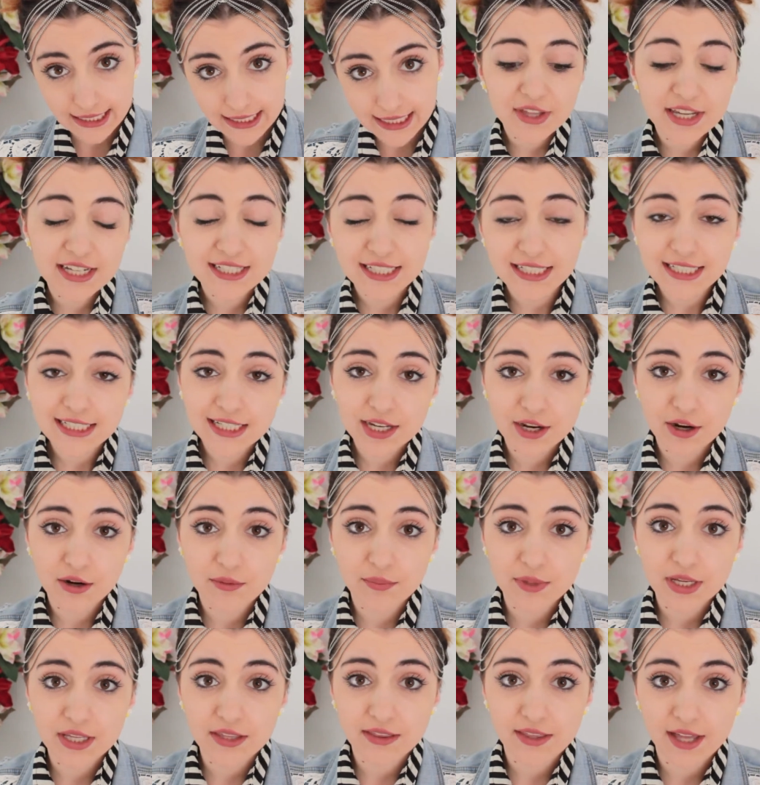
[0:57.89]
they did tell
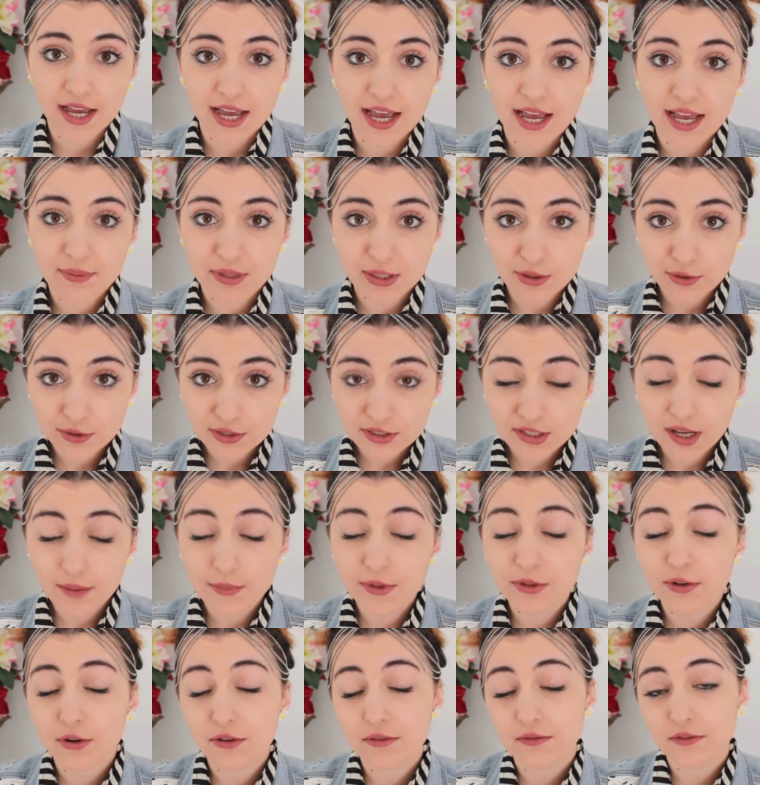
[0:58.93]
me that because I'm a
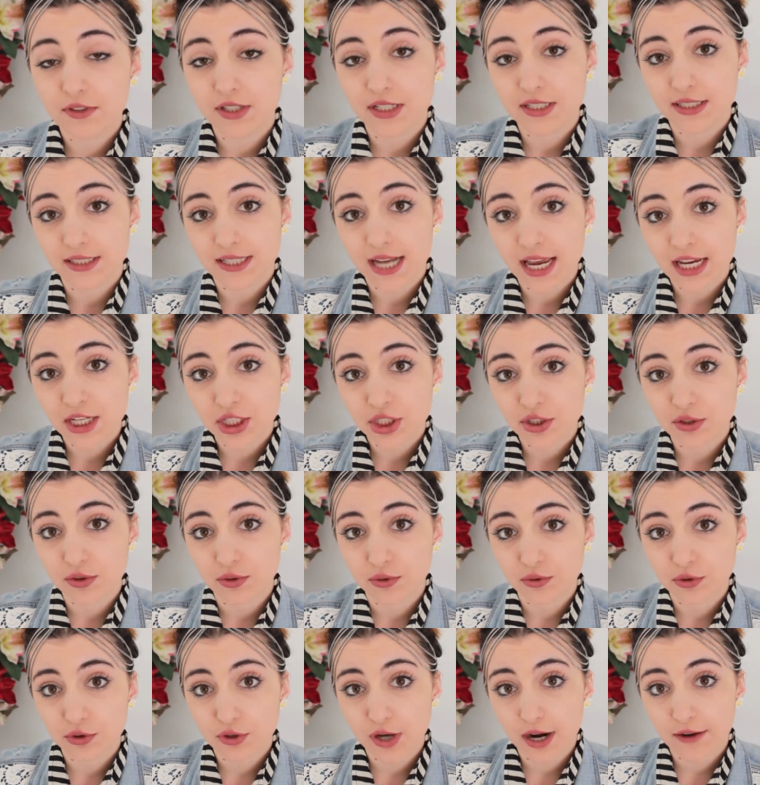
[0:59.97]
non-visa
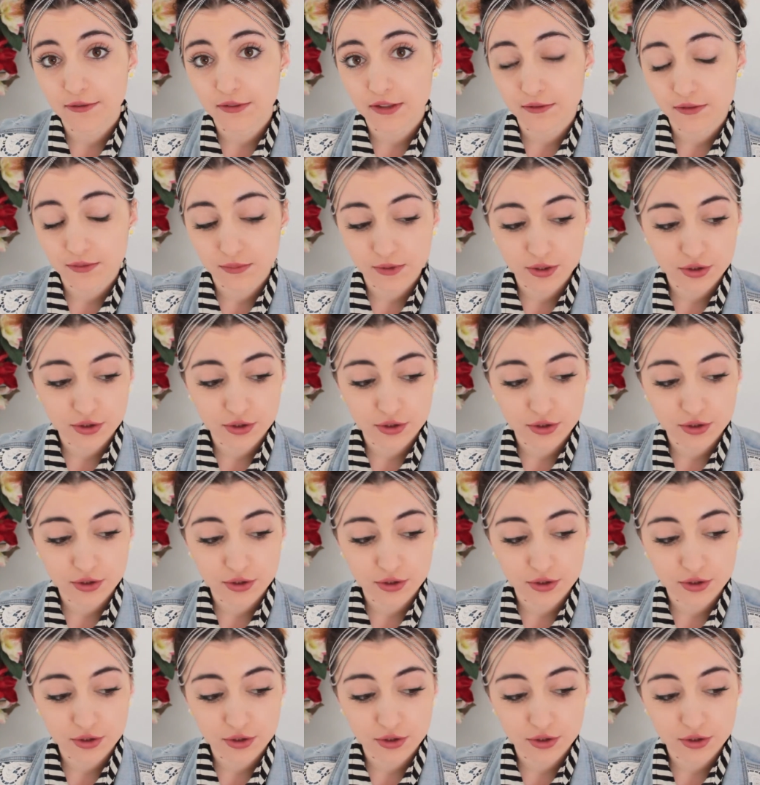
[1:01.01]
national travelling from